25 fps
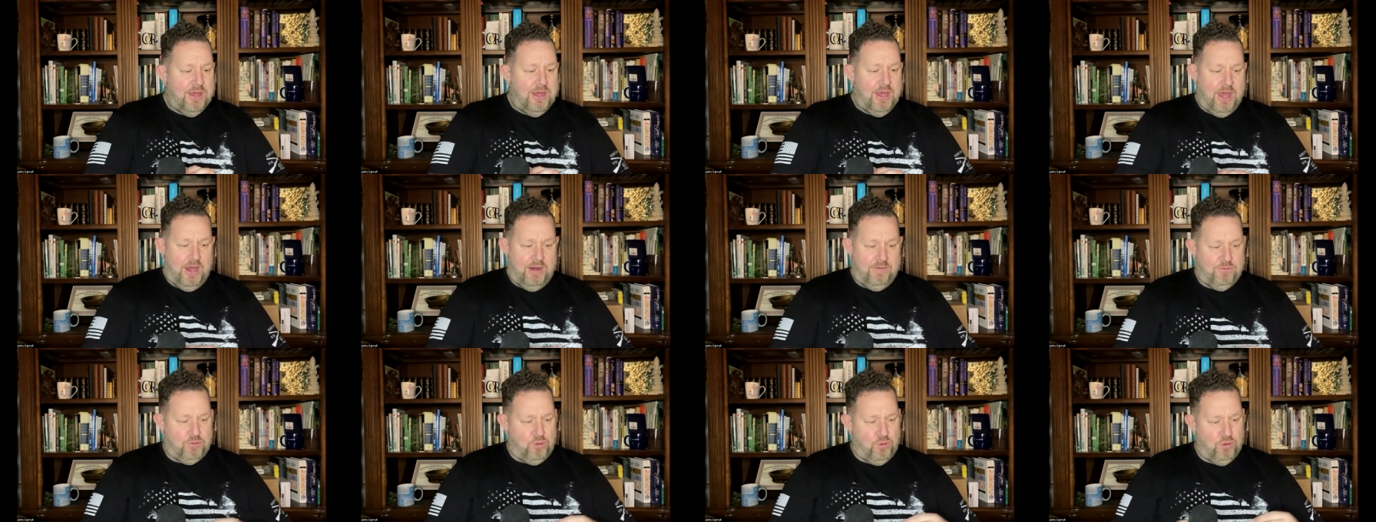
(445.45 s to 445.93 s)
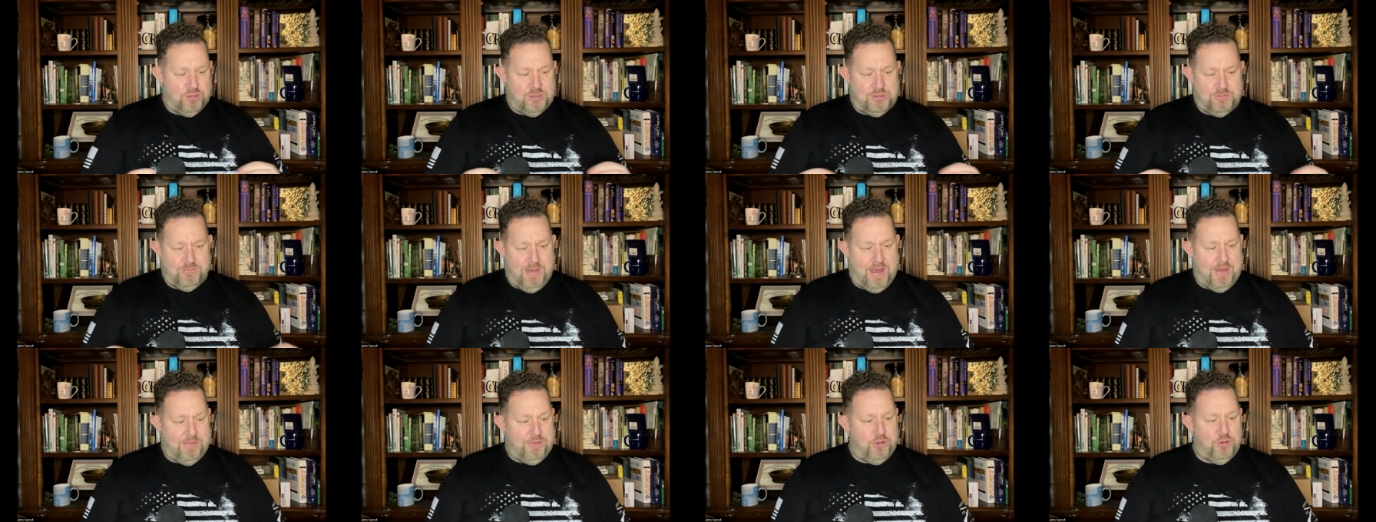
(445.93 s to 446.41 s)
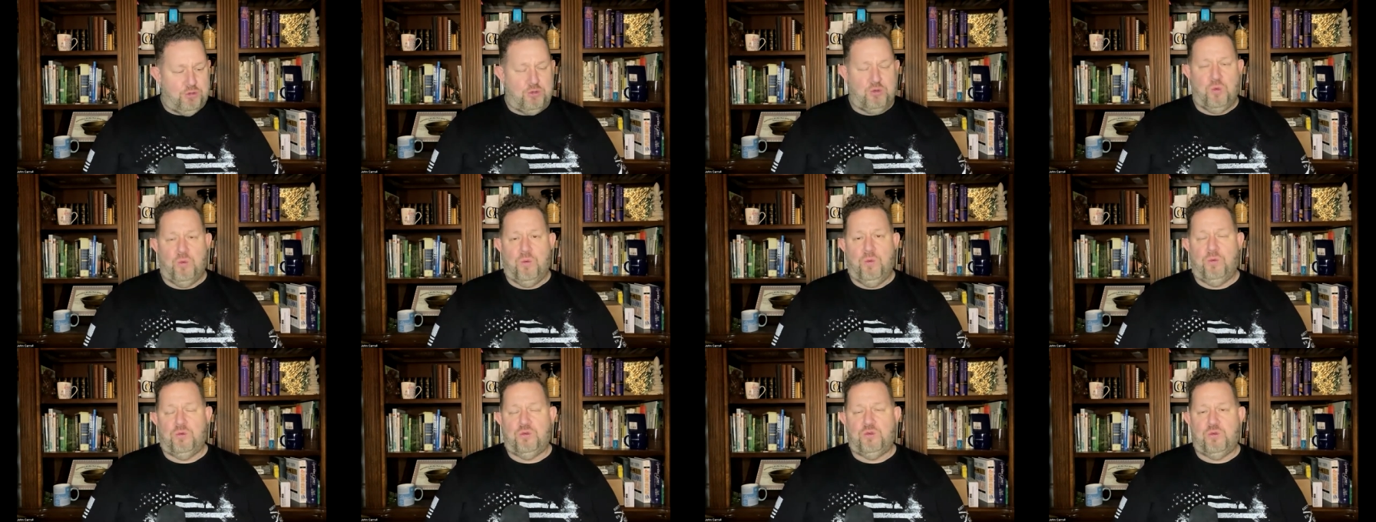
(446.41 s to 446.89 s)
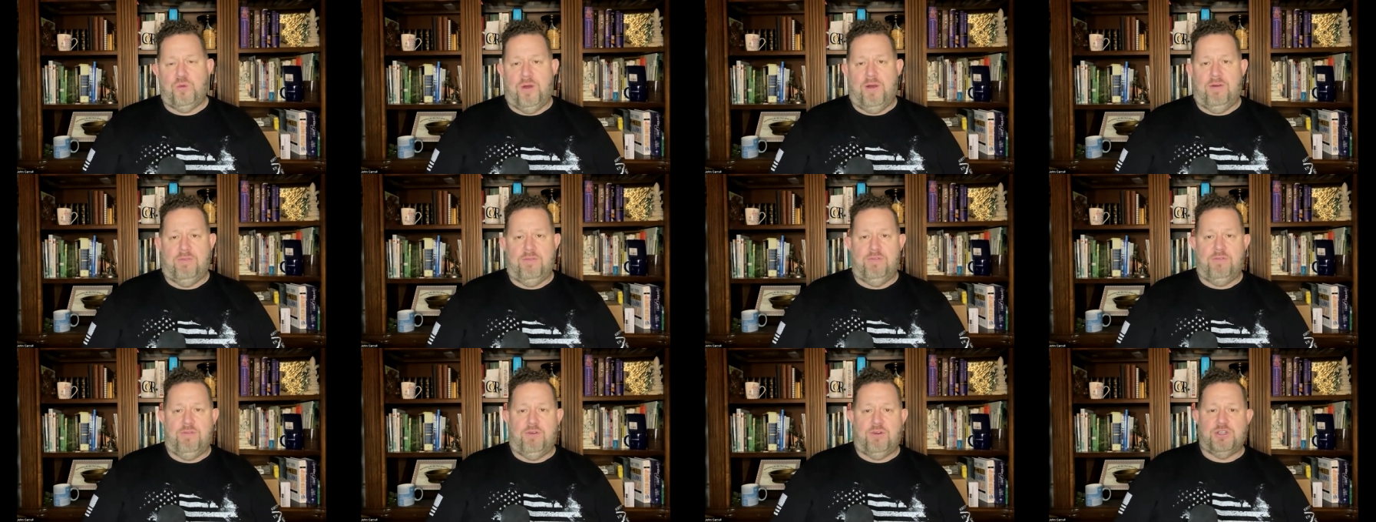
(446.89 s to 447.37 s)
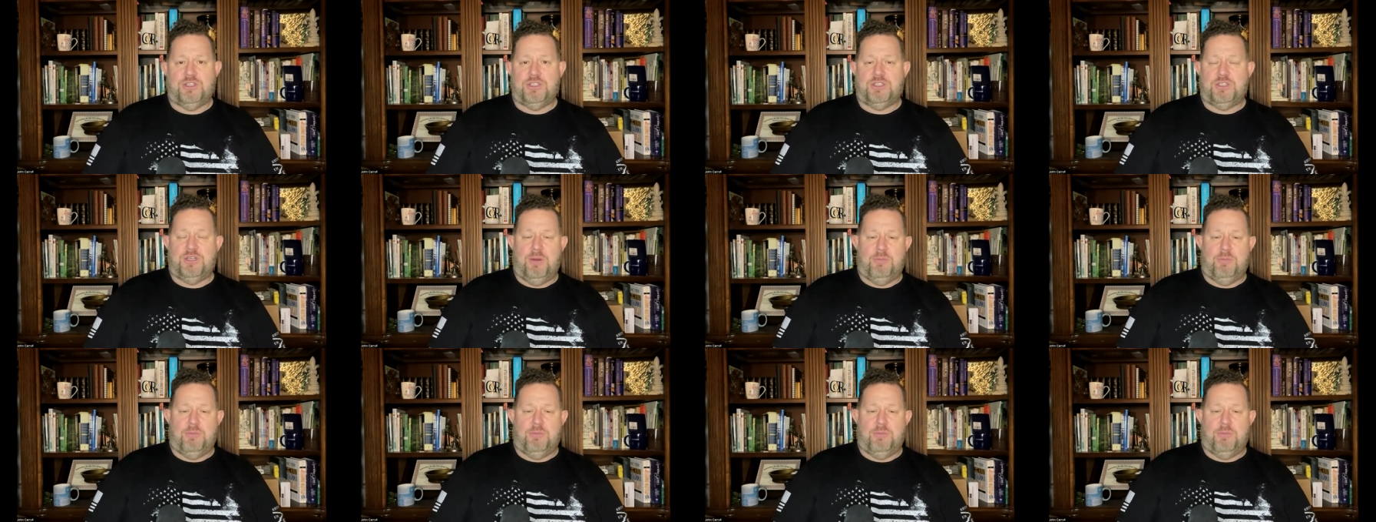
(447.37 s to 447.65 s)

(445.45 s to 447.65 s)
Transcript: And of course, Matthew 12 and verse